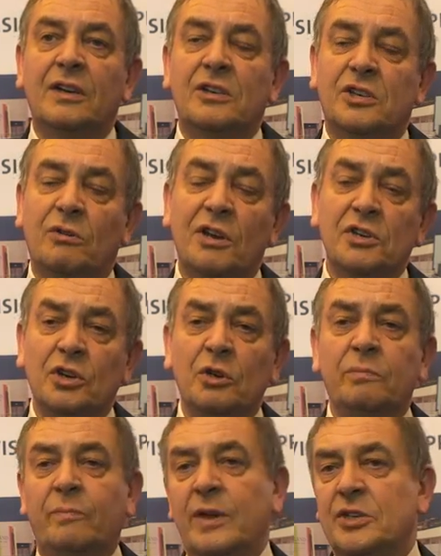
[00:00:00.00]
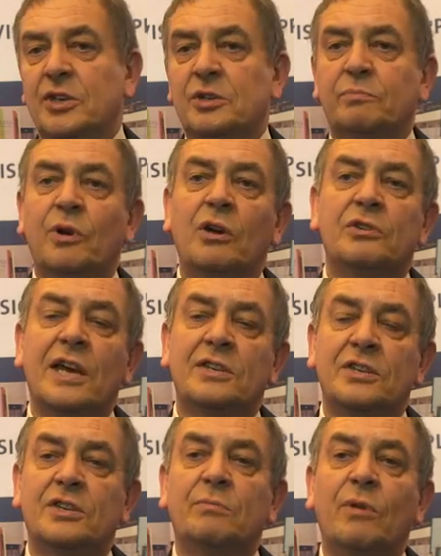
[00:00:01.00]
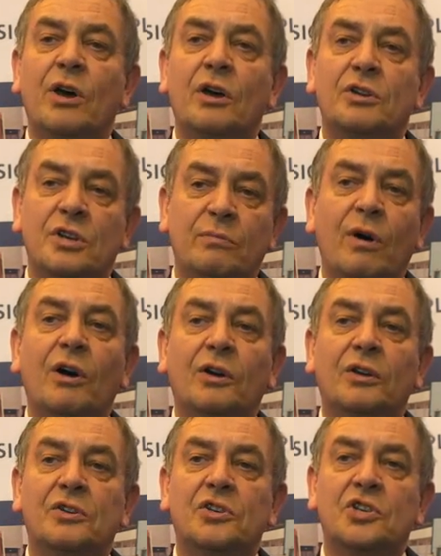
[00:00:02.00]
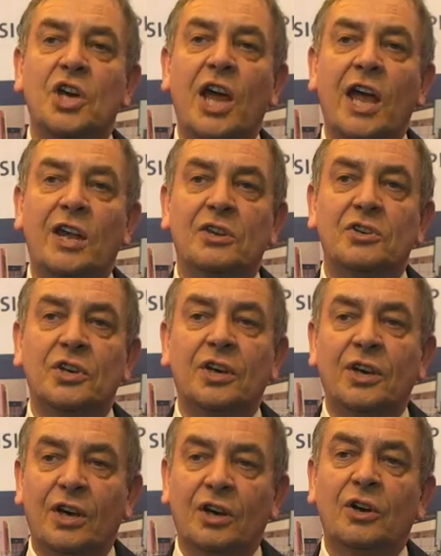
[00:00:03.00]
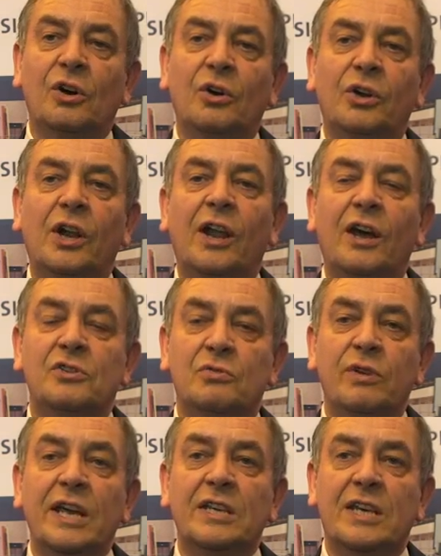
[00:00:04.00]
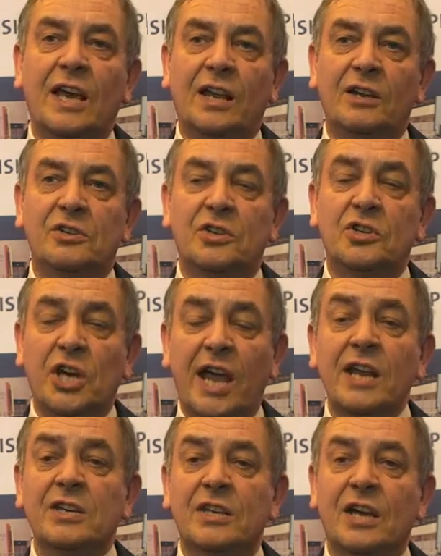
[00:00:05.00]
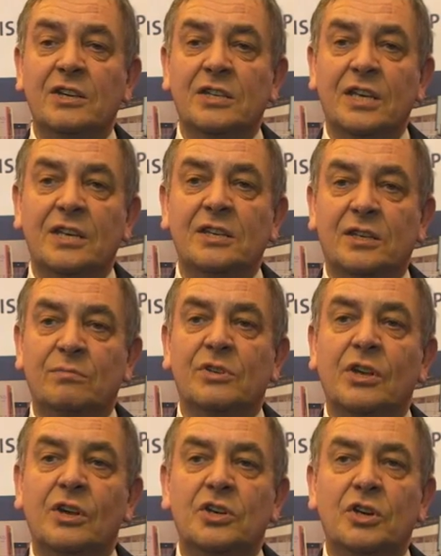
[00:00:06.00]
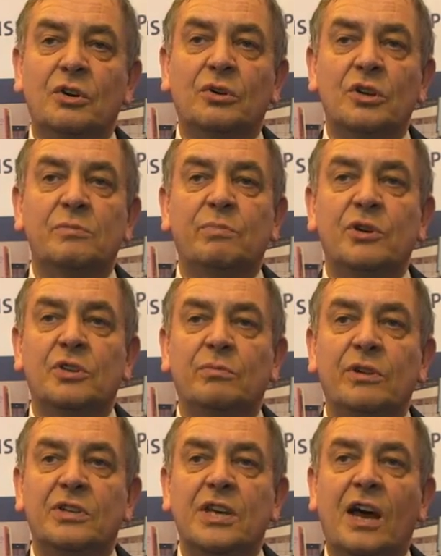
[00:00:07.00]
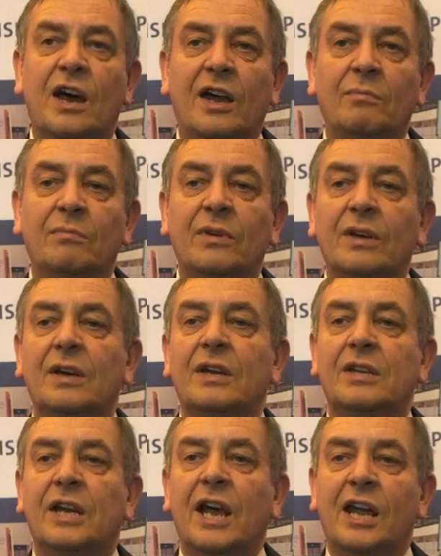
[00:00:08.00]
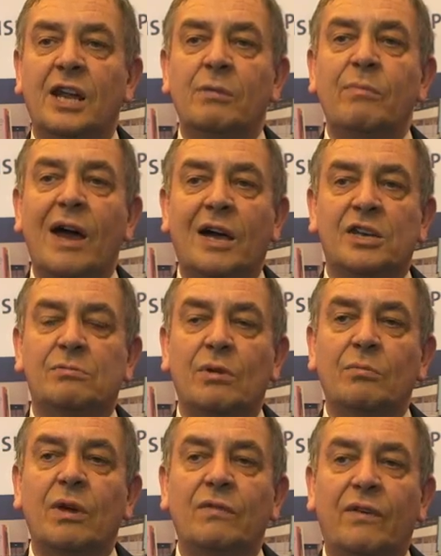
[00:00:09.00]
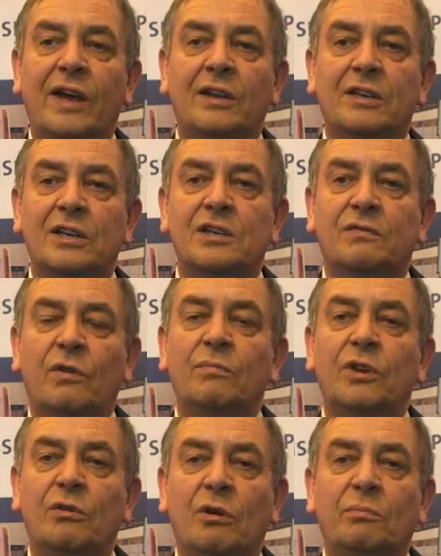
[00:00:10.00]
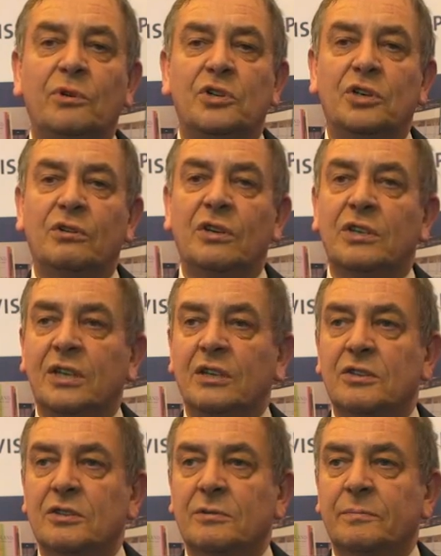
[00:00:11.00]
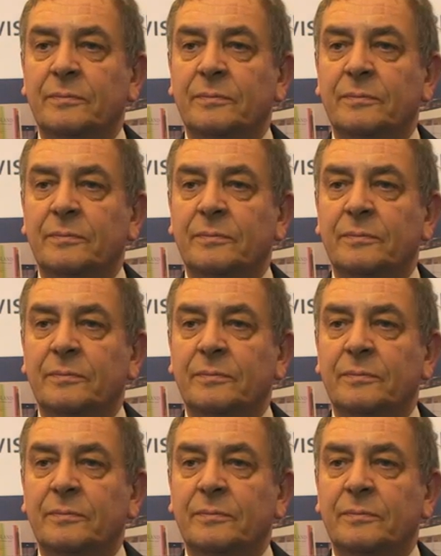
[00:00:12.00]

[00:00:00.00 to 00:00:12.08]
So as new business processes emerge and markets change, the Cord allows retailers to change their systems in the shortest possible time to get the maximum advantage from new opportunities.